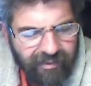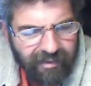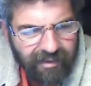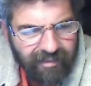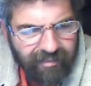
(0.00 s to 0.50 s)

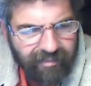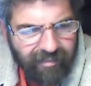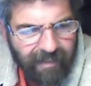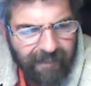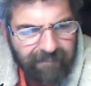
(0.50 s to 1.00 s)
uh,
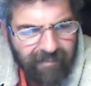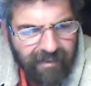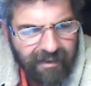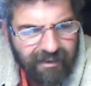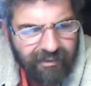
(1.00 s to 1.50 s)

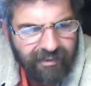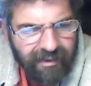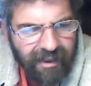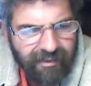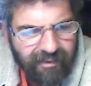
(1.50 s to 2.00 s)
just in
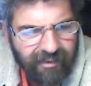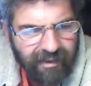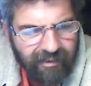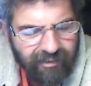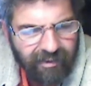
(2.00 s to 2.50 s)
case the
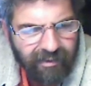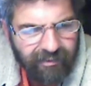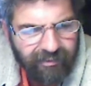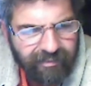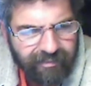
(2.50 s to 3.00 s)
thing starts.